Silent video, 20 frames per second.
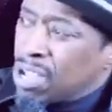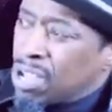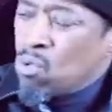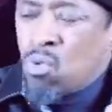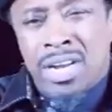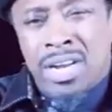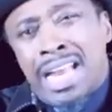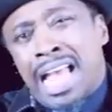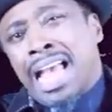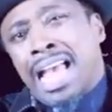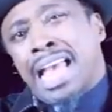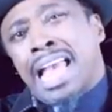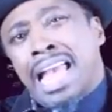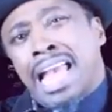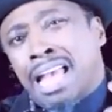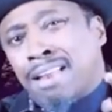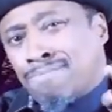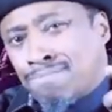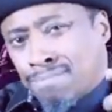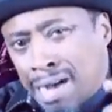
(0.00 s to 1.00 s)
when I
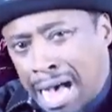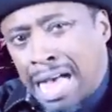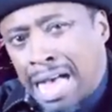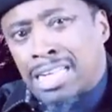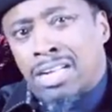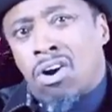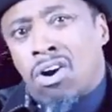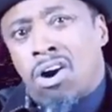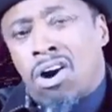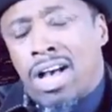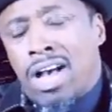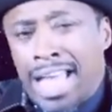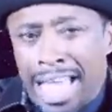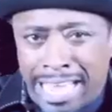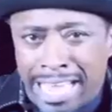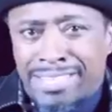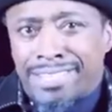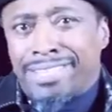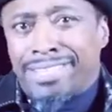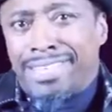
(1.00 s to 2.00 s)
had my car
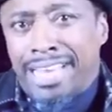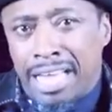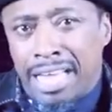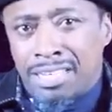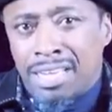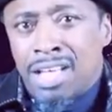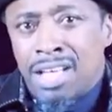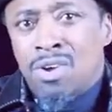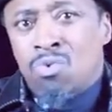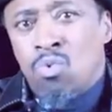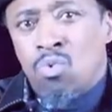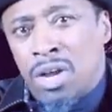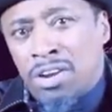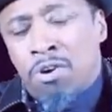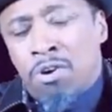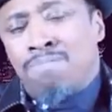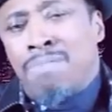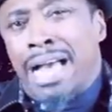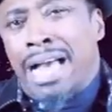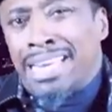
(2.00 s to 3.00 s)
accident, wasn't
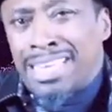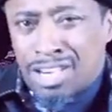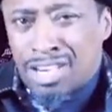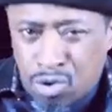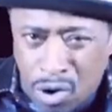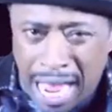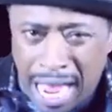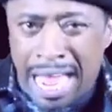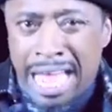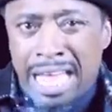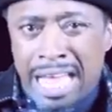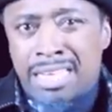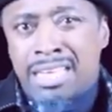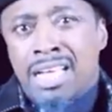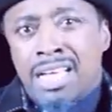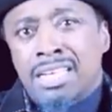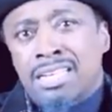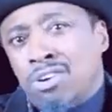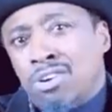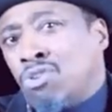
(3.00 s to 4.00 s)
nobody crying.
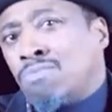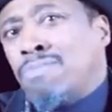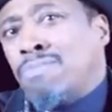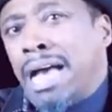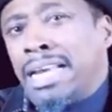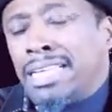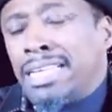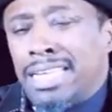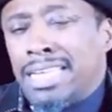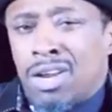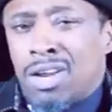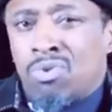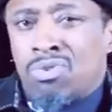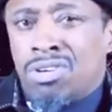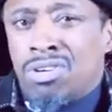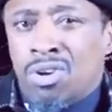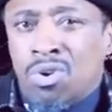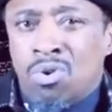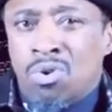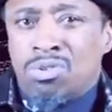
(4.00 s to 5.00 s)
Did nobody get on the
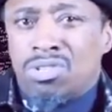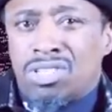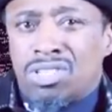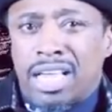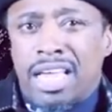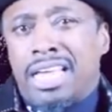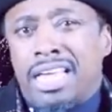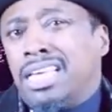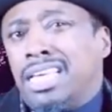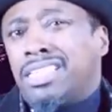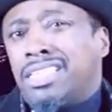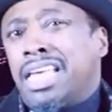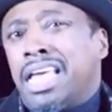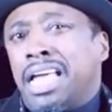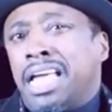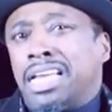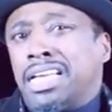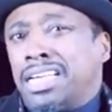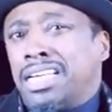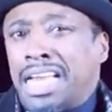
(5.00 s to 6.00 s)
news and say, is
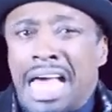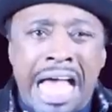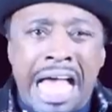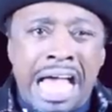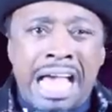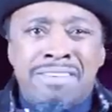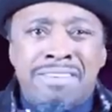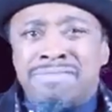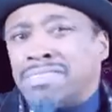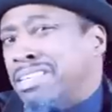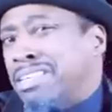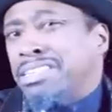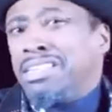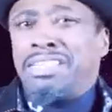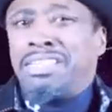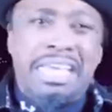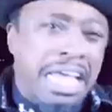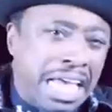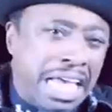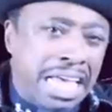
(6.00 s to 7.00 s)
Eddie alive? Is he
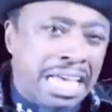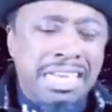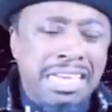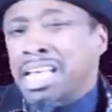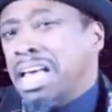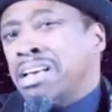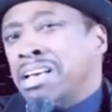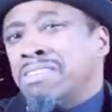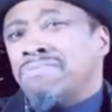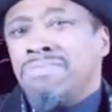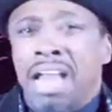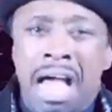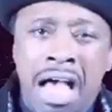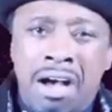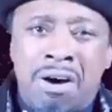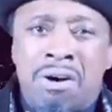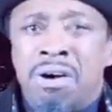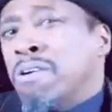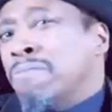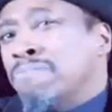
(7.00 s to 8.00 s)
dead?
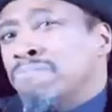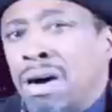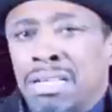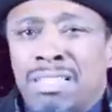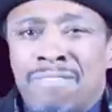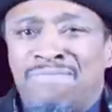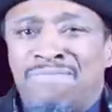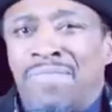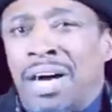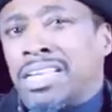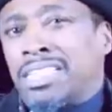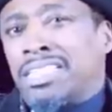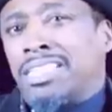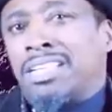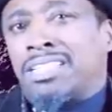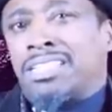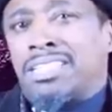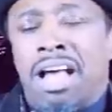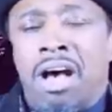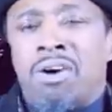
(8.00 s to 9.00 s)
Now, motherfuckers
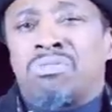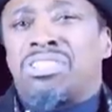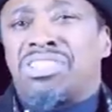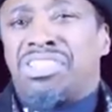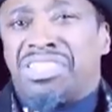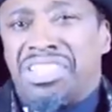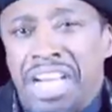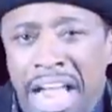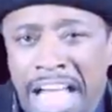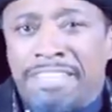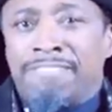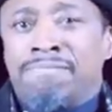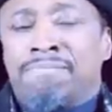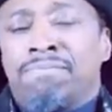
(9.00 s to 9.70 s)
just talk shit.